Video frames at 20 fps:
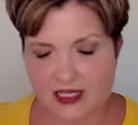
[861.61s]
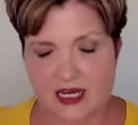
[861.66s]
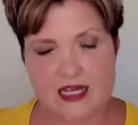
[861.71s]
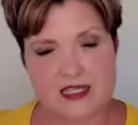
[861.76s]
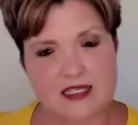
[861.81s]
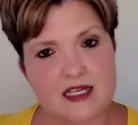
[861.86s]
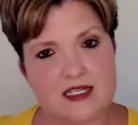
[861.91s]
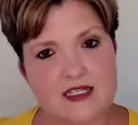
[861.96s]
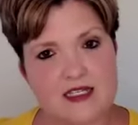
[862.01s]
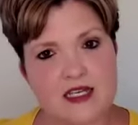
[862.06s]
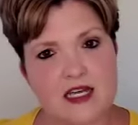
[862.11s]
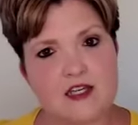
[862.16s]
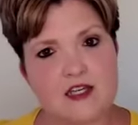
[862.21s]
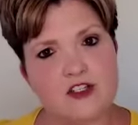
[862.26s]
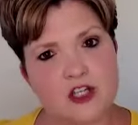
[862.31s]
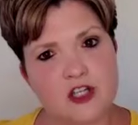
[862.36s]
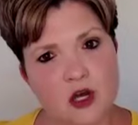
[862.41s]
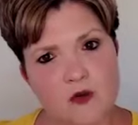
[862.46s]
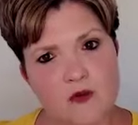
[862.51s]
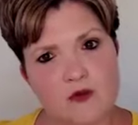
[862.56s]
And as I said,
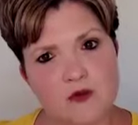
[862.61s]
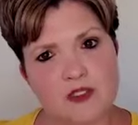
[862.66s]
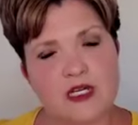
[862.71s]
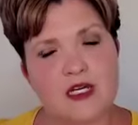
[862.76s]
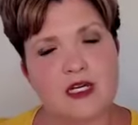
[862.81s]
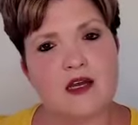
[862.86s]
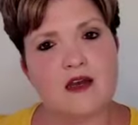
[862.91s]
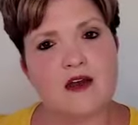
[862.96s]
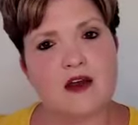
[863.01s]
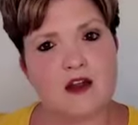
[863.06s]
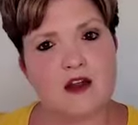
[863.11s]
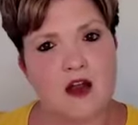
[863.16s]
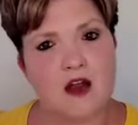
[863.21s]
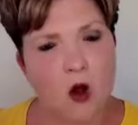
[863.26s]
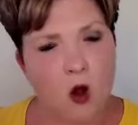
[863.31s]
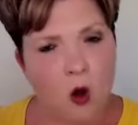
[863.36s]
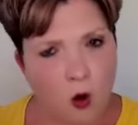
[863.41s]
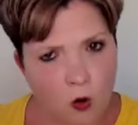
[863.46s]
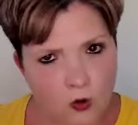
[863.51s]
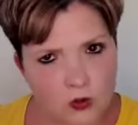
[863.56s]
don't
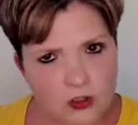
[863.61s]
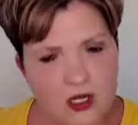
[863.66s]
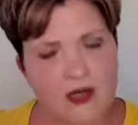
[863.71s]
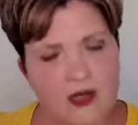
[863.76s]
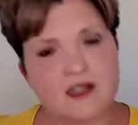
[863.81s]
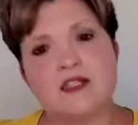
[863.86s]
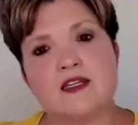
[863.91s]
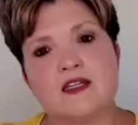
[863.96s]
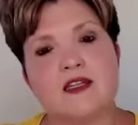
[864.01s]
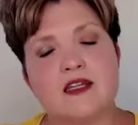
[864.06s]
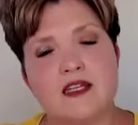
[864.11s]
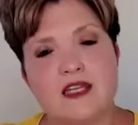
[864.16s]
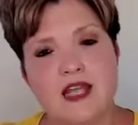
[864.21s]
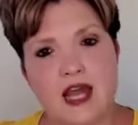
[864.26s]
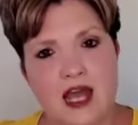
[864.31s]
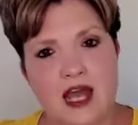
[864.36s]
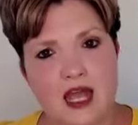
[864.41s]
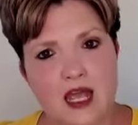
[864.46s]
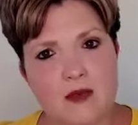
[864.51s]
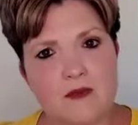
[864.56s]
hold on to the
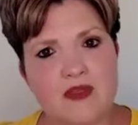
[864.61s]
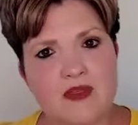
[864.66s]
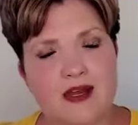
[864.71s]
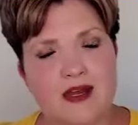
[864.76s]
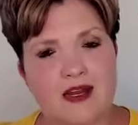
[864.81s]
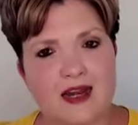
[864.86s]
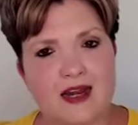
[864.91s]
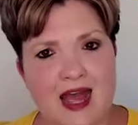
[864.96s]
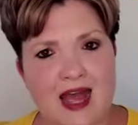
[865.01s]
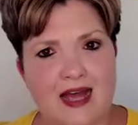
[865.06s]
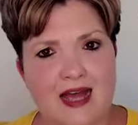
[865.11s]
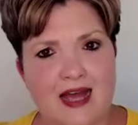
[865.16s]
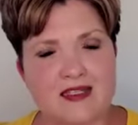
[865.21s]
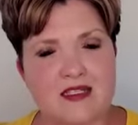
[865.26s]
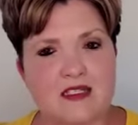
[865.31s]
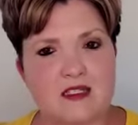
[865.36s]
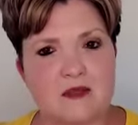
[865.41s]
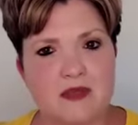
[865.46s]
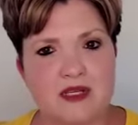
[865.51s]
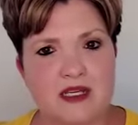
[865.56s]
name, that it
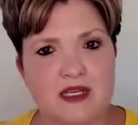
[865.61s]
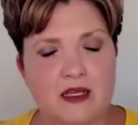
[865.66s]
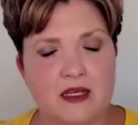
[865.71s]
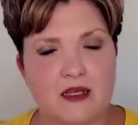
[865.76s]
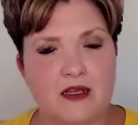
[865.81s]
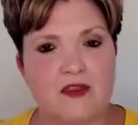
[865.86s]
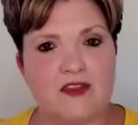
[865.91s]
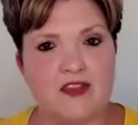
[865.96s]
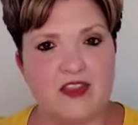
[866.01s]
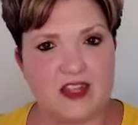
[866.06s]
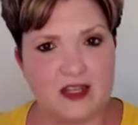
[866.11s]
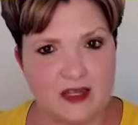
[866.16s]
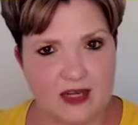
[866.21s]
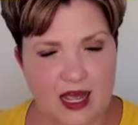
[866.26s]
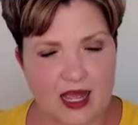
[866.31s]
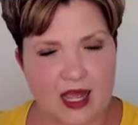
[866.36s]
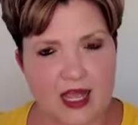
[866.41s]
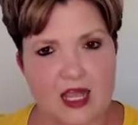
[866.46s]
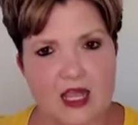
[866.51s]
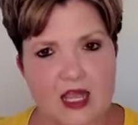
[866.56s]
has to be the
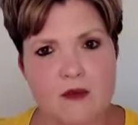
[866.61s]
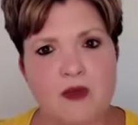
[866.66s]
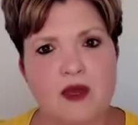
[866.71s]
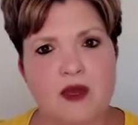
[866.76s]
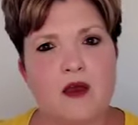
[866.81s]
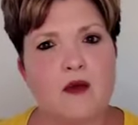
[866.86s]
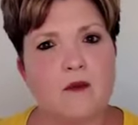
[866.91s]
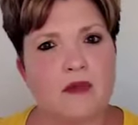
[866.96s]
name,